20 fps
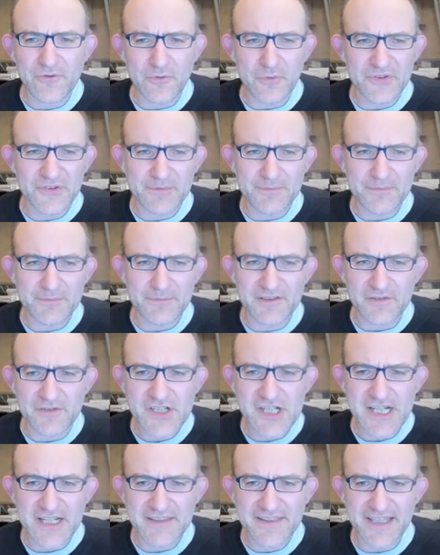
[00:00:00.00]
was a bit
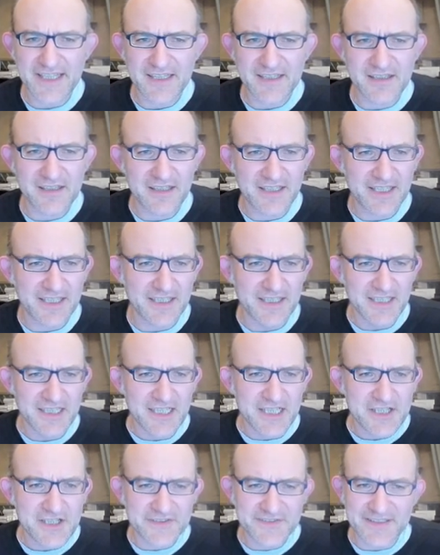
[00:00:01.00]
dodgy, I think.
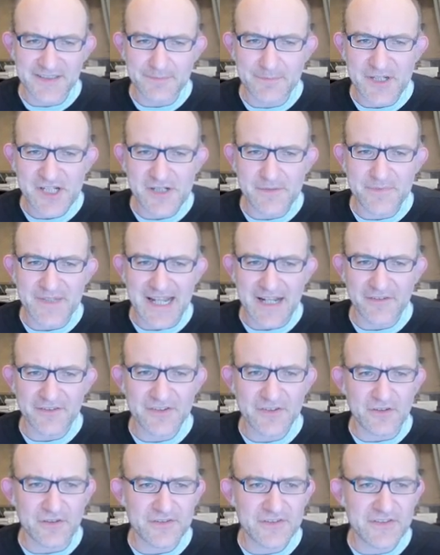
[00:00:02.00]
Just this bishop now
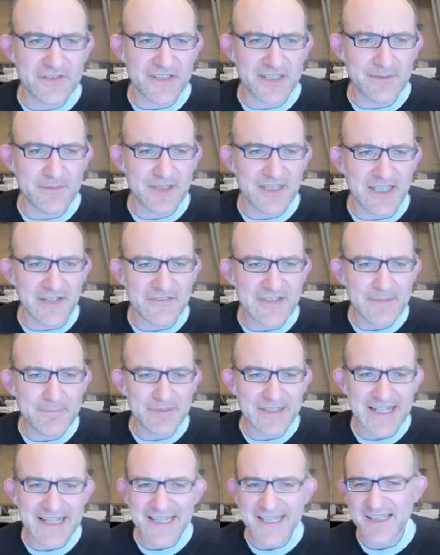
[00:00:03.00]
has got lovely
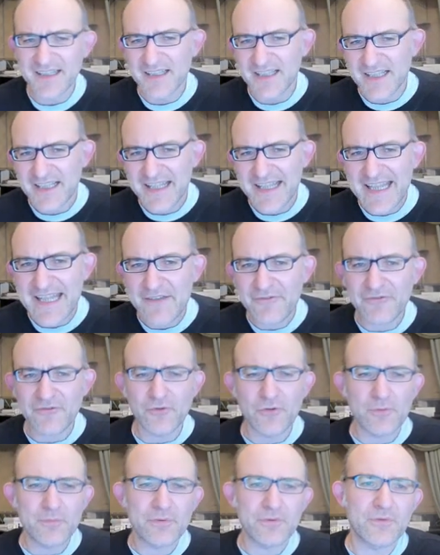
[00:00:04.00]
play.
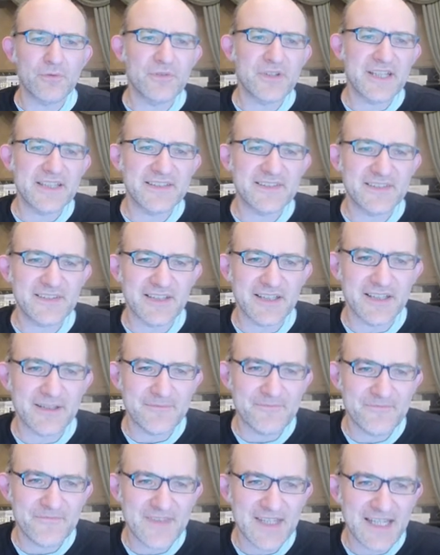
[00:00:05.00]
e4 pawn is
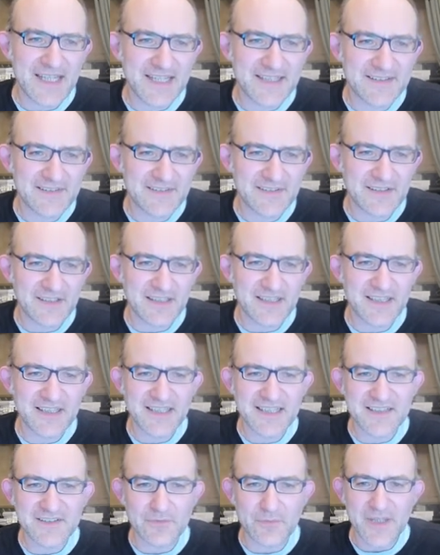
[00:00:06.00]

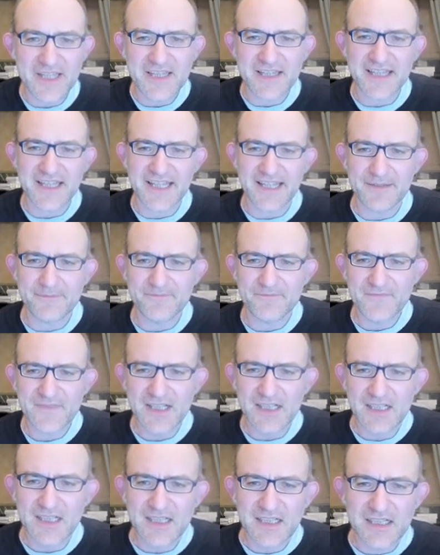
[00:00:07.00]
weak here.
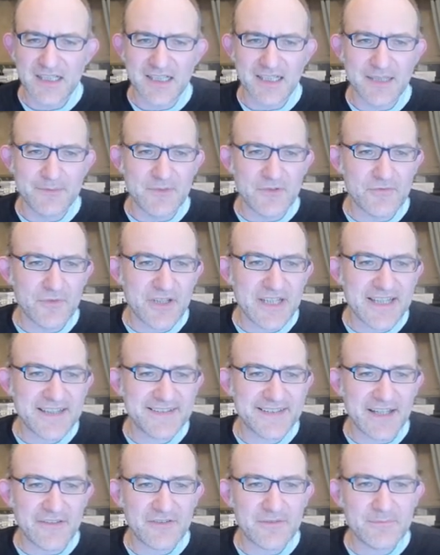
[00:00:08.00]
Rook
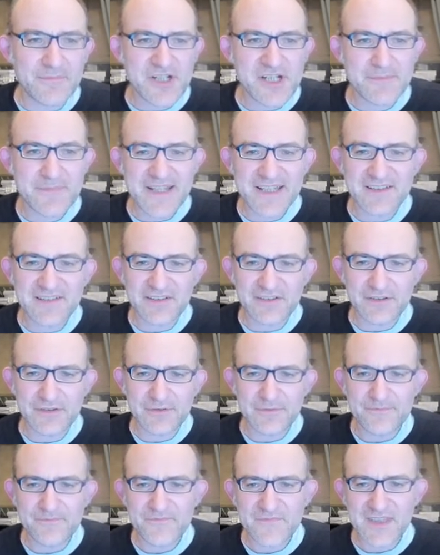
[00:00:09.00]
e7, bishop
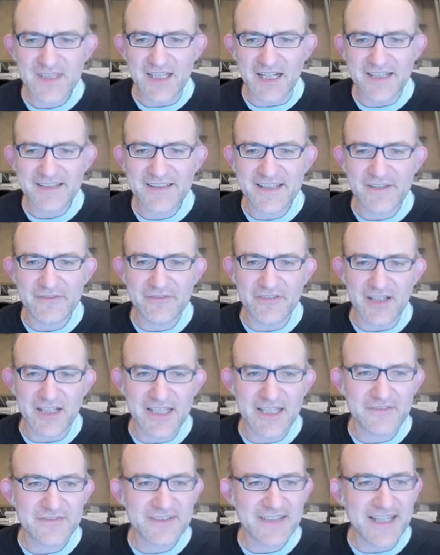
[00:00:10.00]
e2, knight
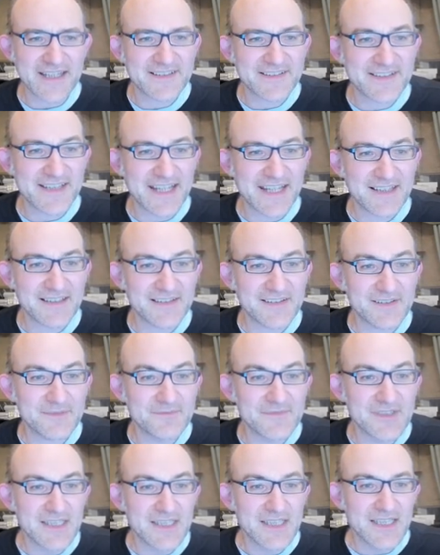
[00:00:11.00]
e5, takes.
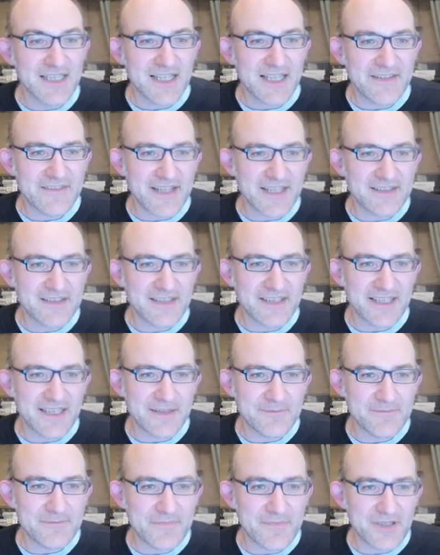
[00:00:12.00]
And then
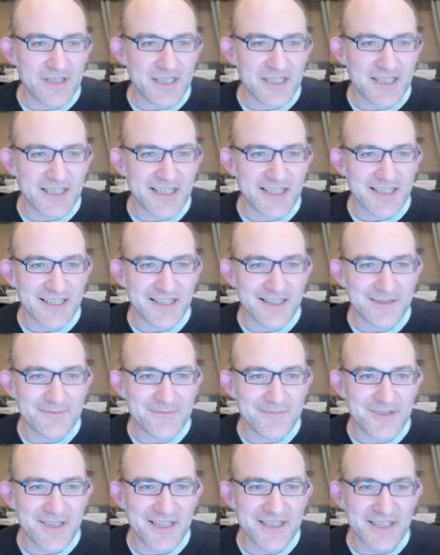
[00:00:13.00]

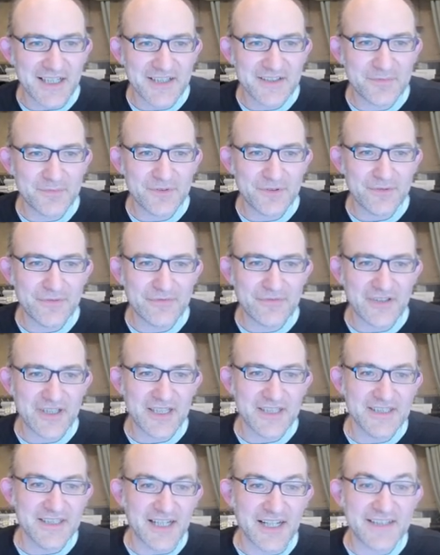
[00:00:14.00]
a nice move,
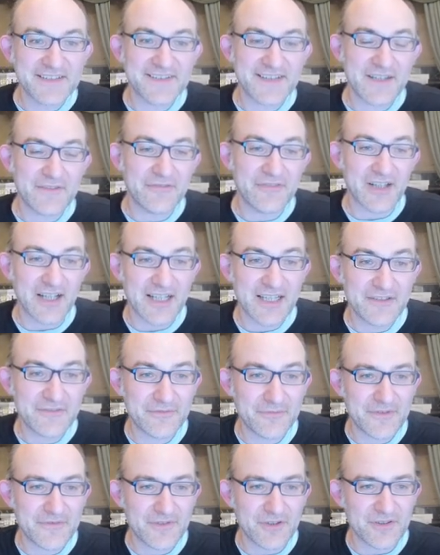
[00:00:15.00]
knight
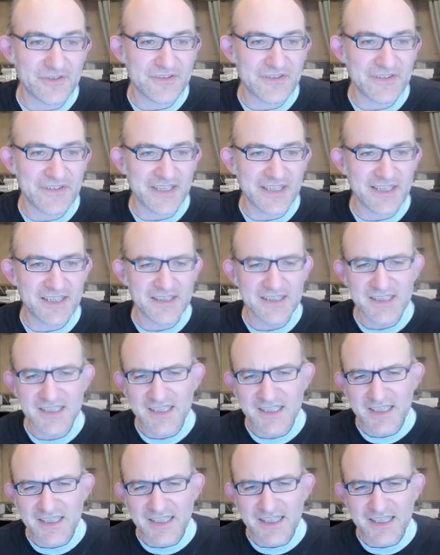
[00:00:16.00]
c5. We've got, I
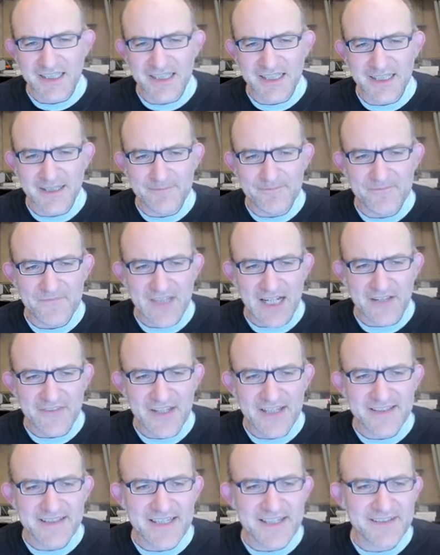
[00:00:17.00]

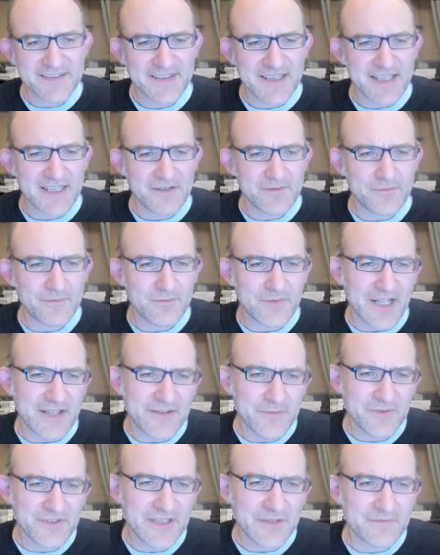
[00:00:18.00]
think, dc.
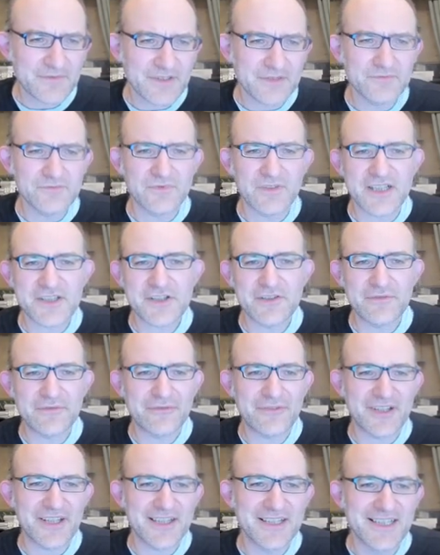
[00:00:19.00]
I should
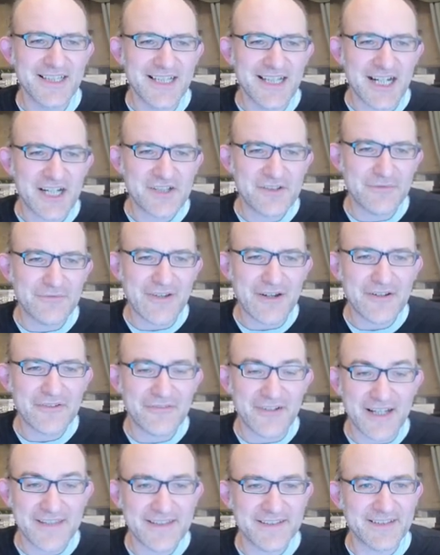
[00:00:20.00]
have
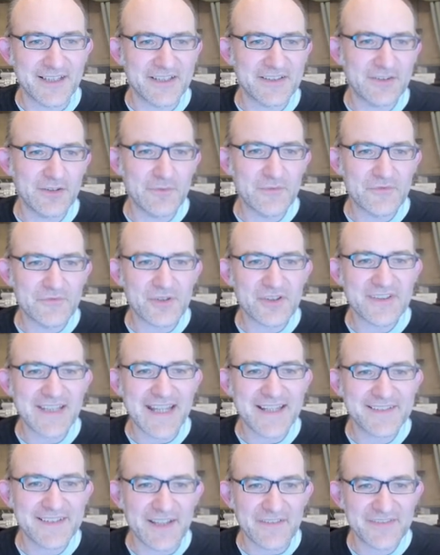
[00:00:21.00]
verified this. I assumed rook
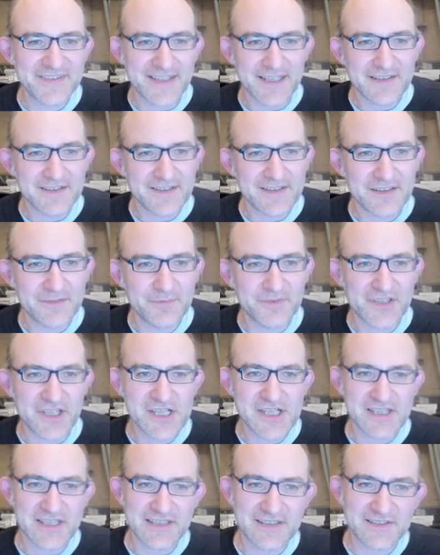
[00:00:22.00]
takes f6 in this
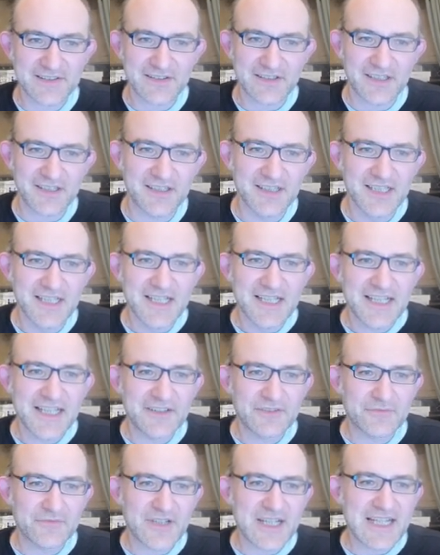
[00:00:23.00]
position is
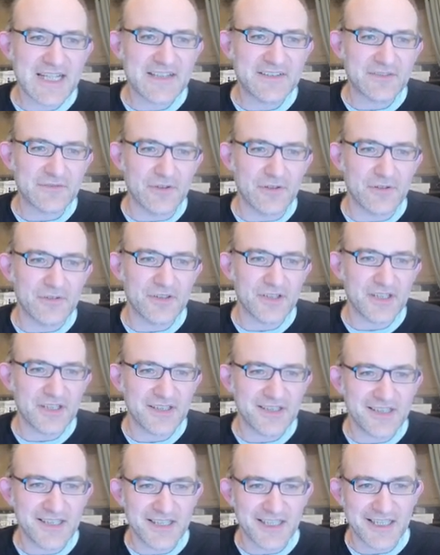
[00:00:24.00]
really strong.
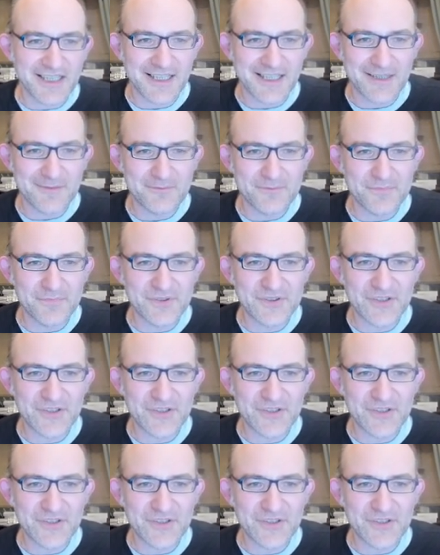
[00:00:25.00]
I